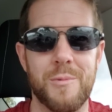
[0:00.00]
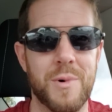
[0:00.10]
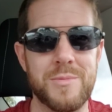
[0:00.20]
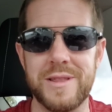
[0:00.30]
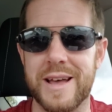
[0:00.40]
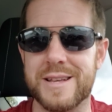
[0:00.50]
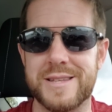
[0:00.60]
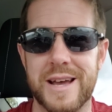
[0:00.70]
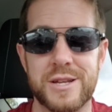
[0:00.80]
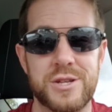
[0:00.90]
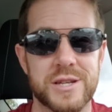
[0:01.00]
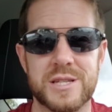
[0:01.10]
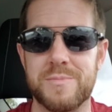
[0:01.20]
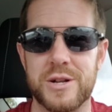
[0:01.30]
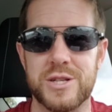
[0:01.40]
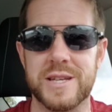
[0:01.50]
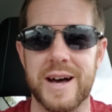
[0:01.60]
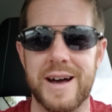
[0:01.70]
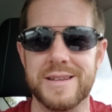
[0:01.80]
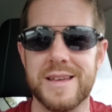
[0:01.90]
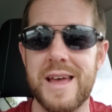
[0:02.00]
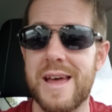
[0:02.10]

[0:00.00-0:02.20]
women like sex just as much as guys.